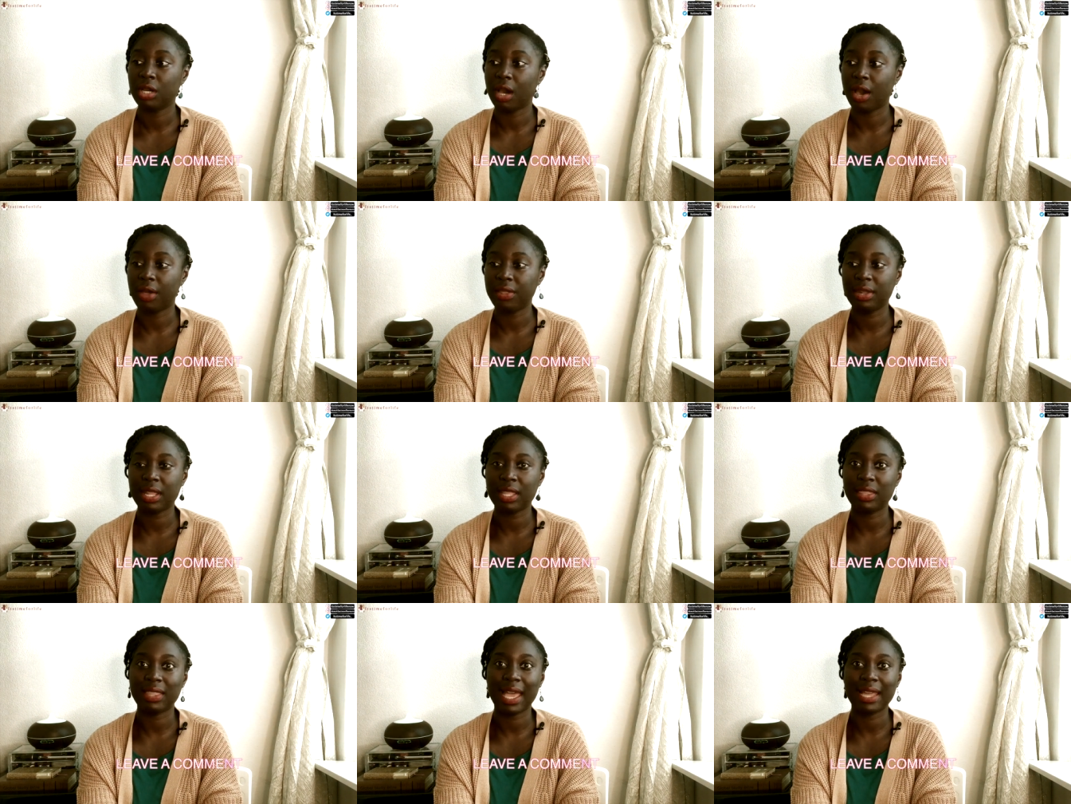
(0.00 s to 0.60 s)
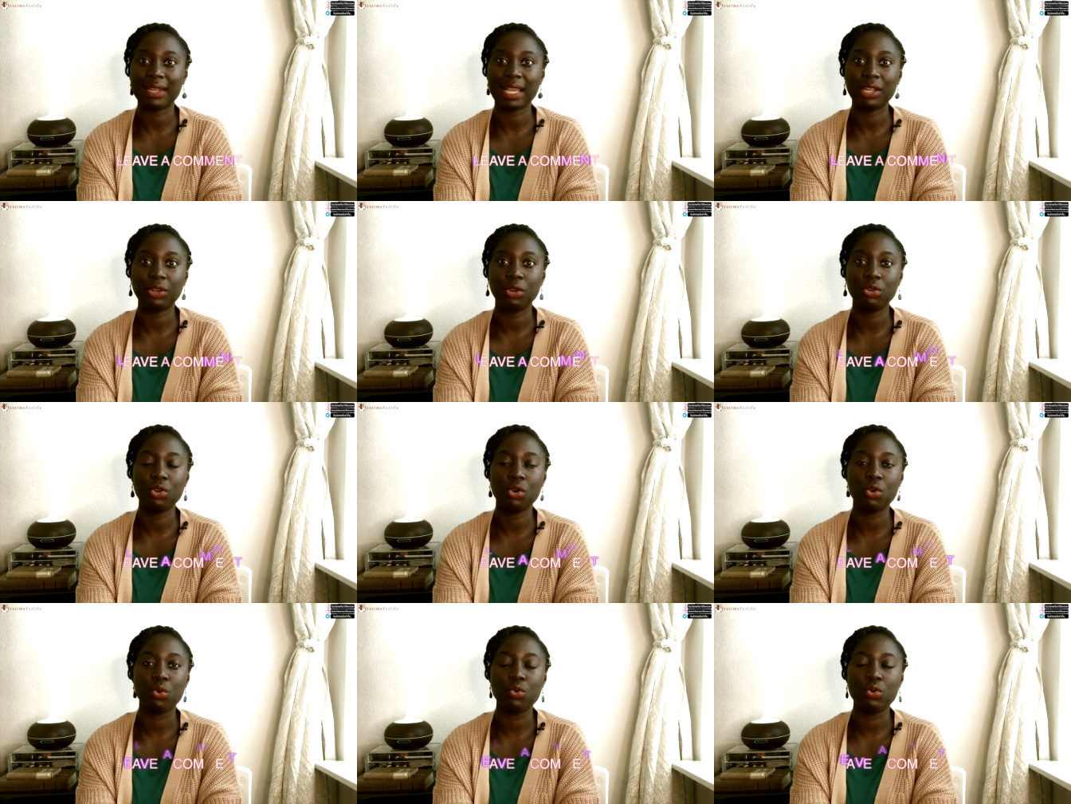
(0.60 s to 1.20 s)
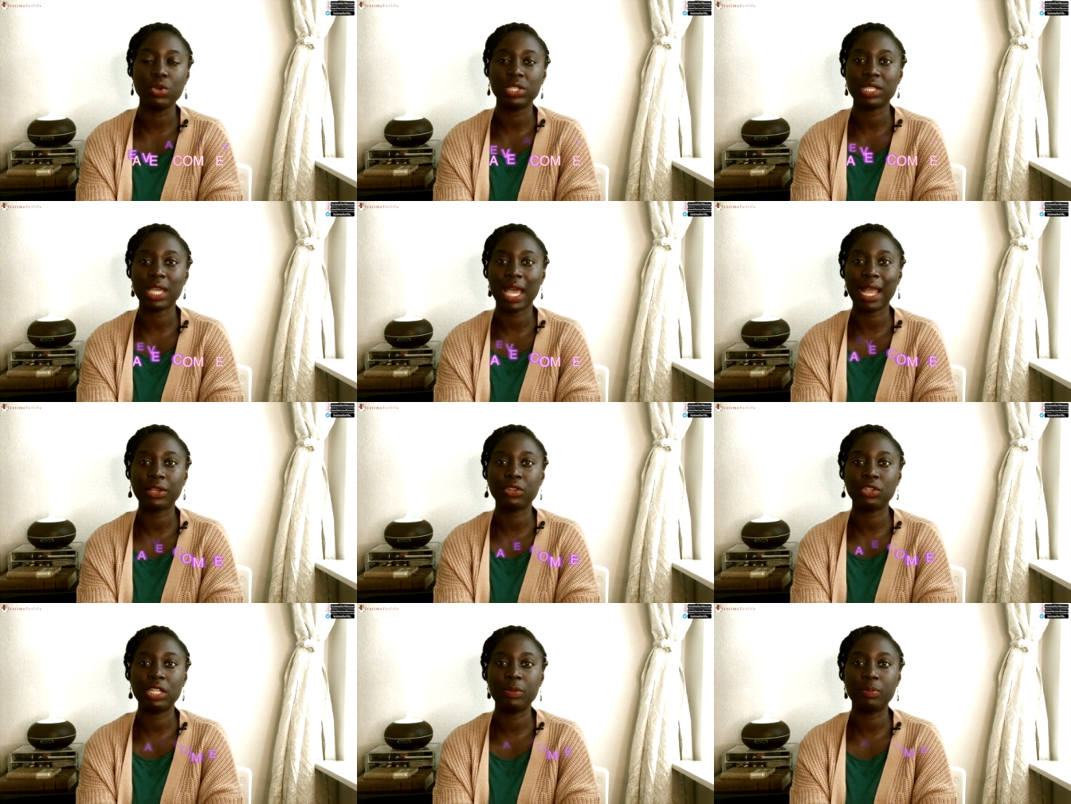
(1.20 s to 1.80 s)
Other than that, I don't know who is
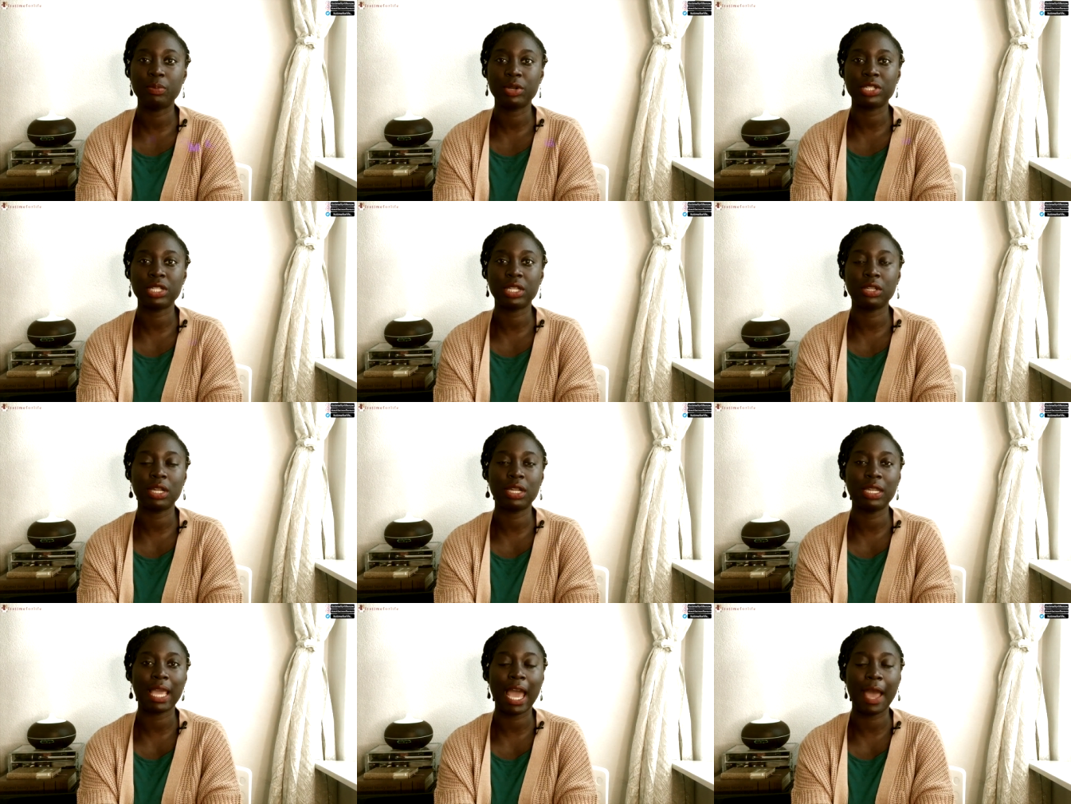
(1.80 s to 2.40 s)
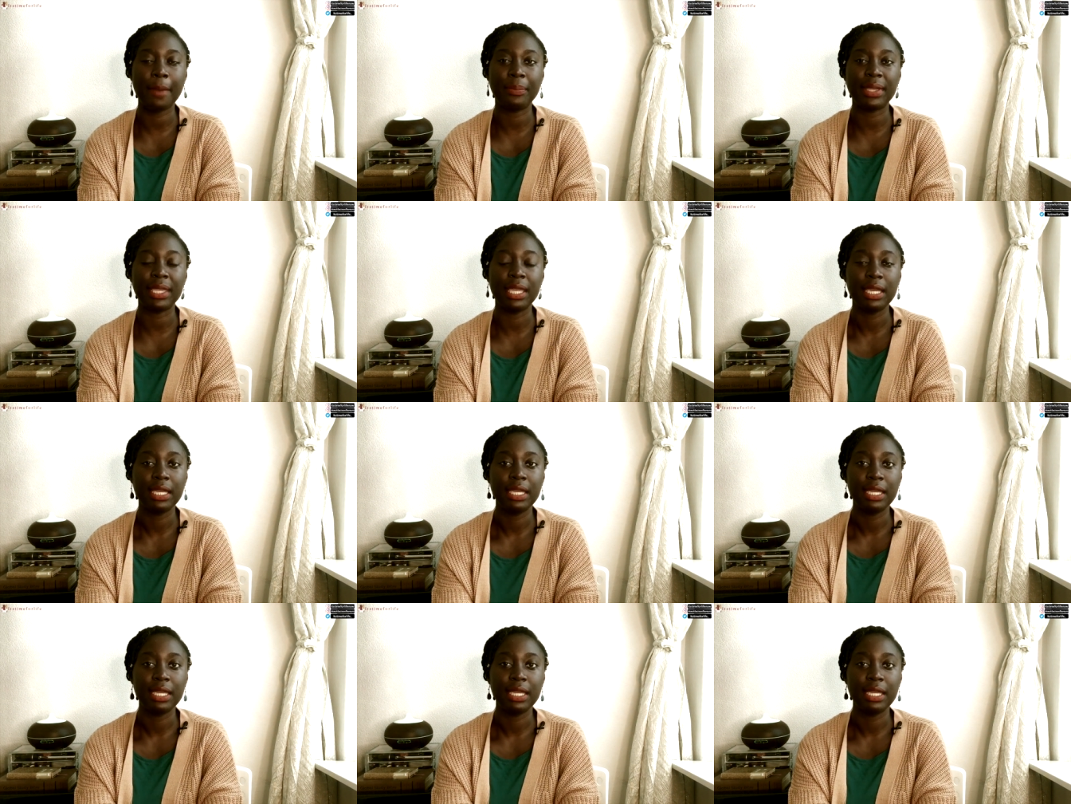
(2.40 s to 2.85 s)
actually particularly happy.